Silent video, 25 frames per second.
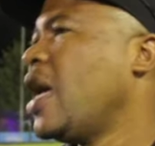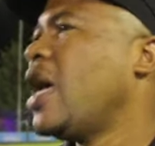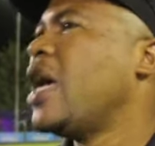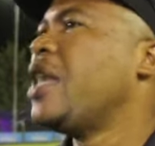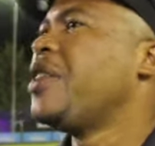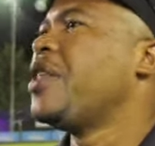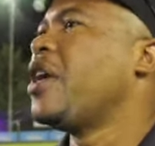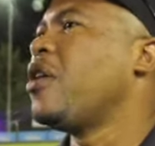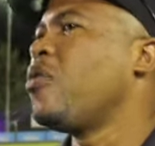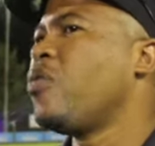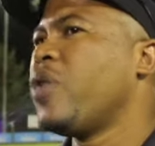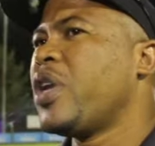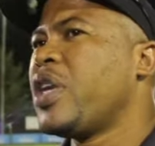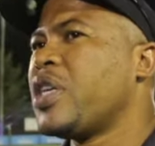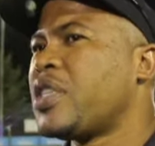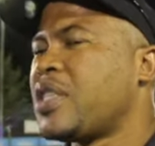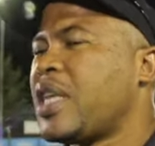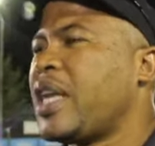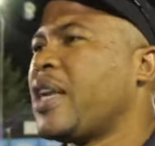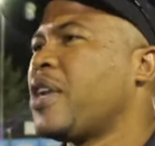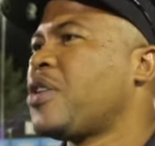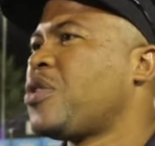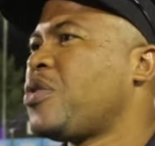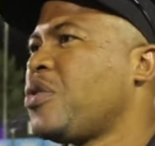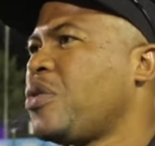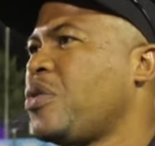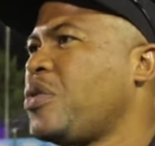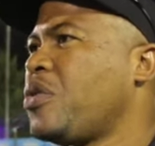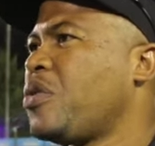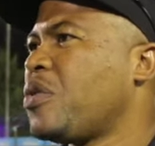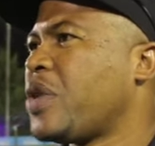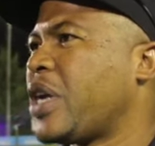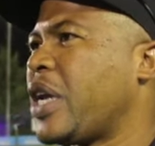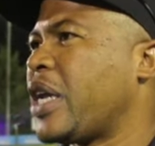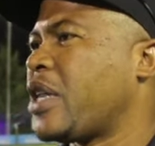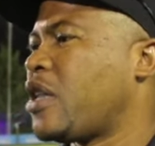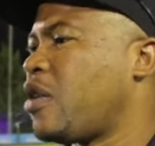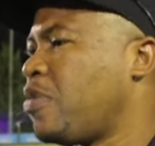And then we started to
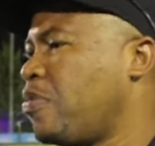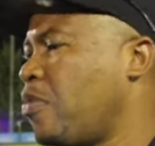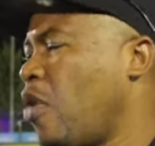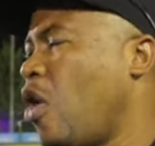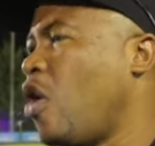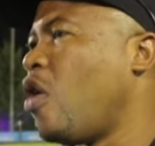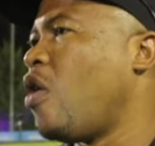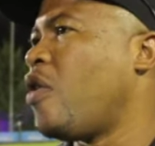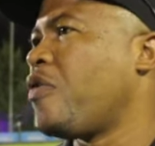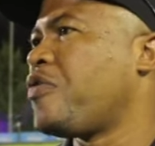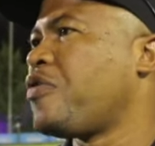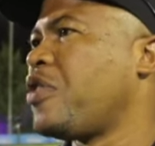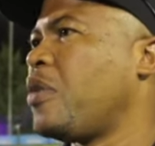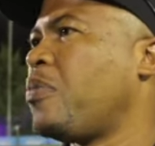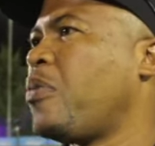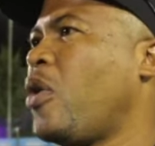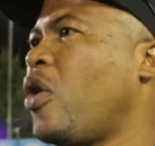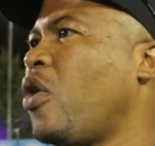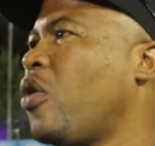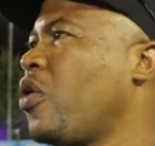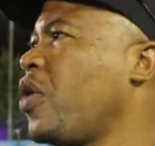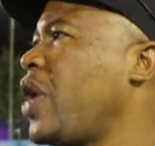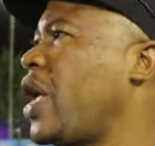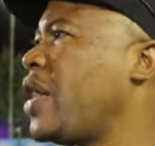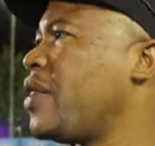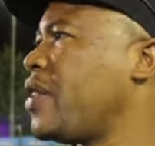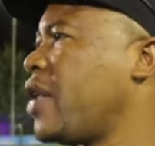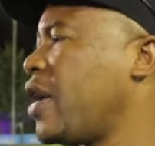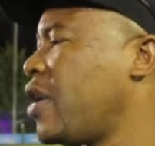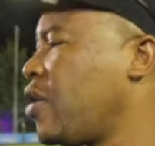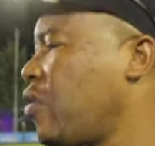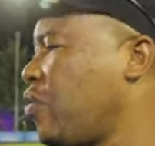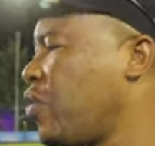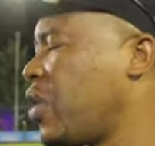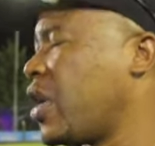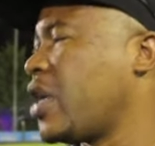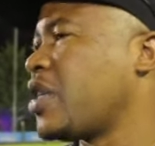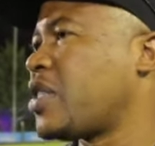get more of the ball, and
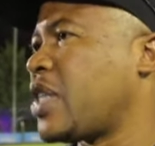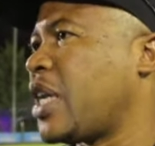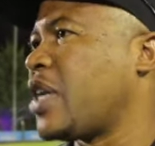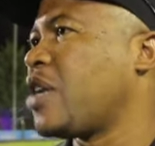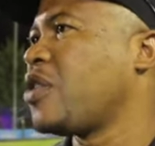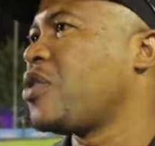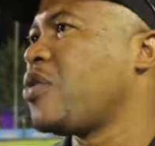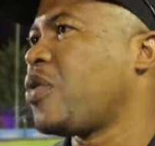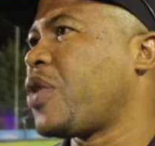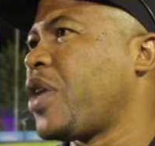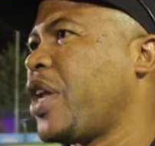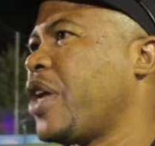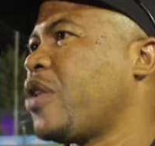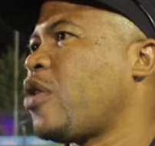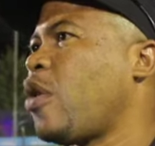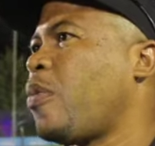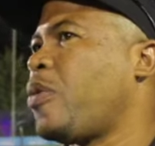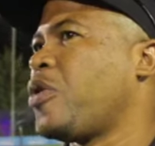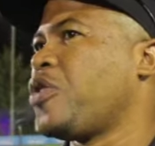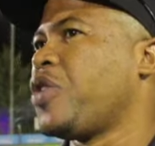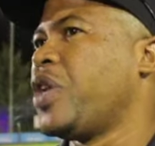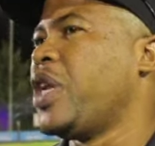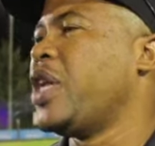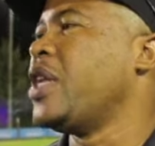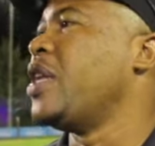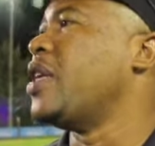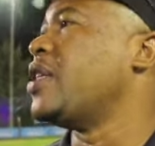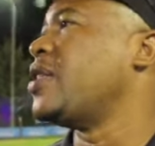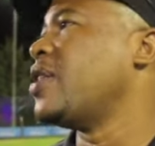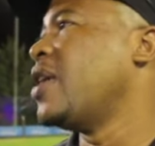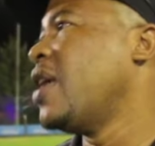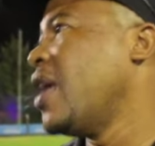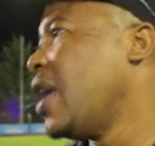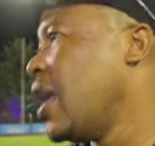then we are starting to create opportunities.